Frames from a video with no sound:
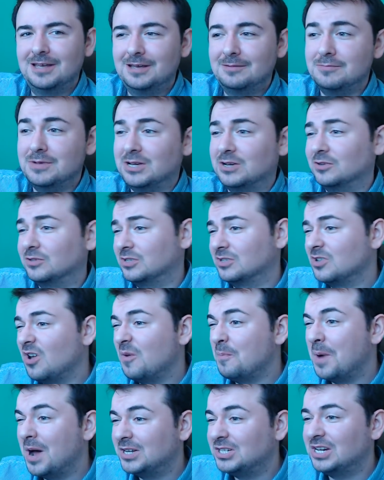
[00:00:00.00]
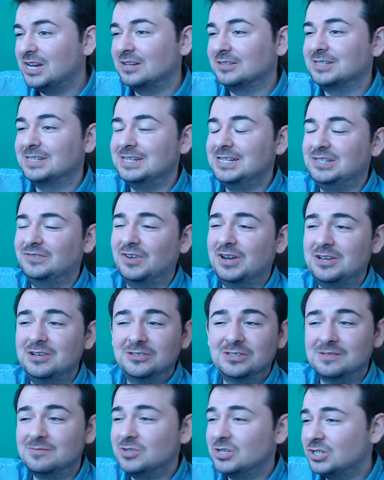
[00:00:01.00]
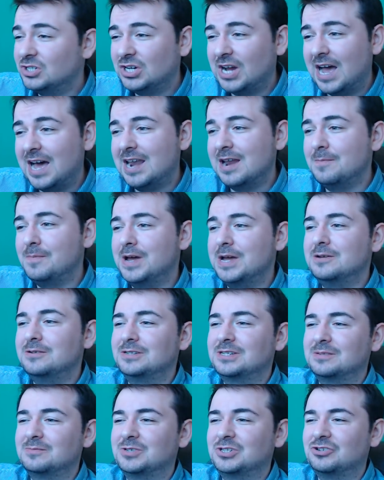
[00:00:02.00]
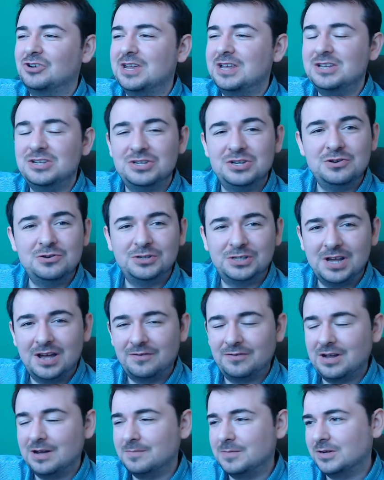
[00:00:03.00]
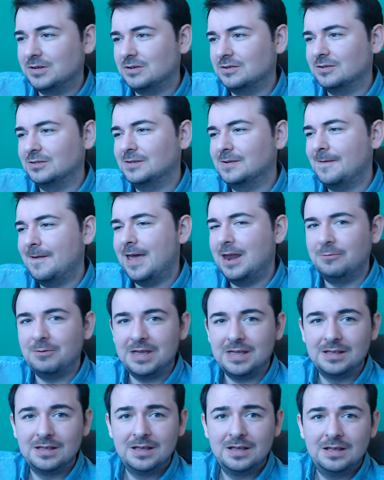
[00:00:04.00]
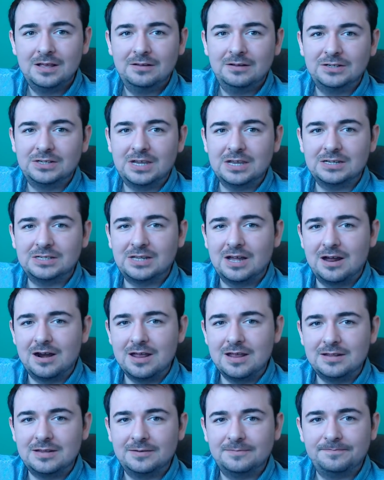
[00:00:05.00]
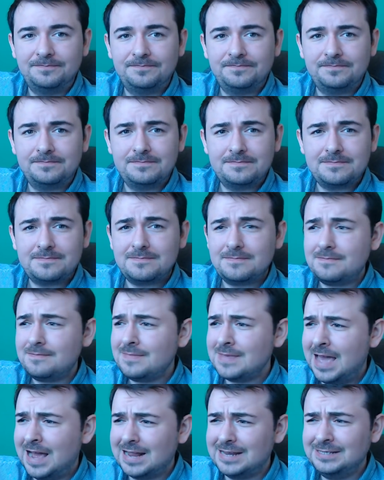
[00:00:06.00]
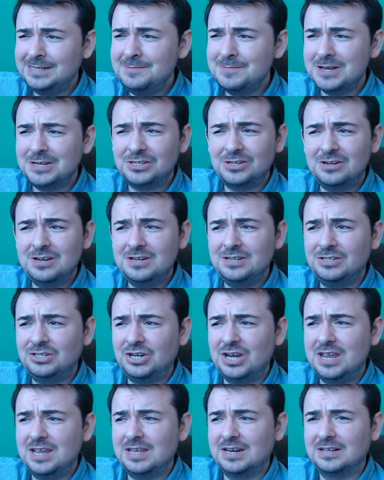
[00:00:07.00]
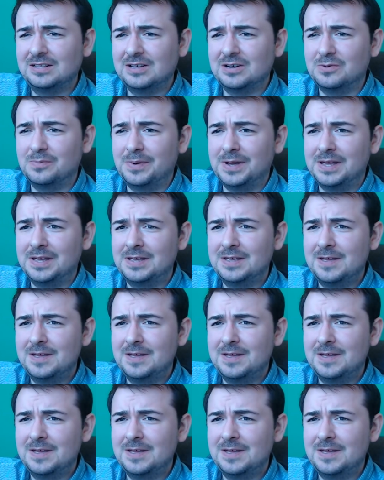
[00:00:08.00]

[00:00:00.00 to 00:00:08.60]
Because there's not much else in these videos, I'm just chatting about some strange news that I've come across. Anyway, let's get started. I can see my screen shaking a little bit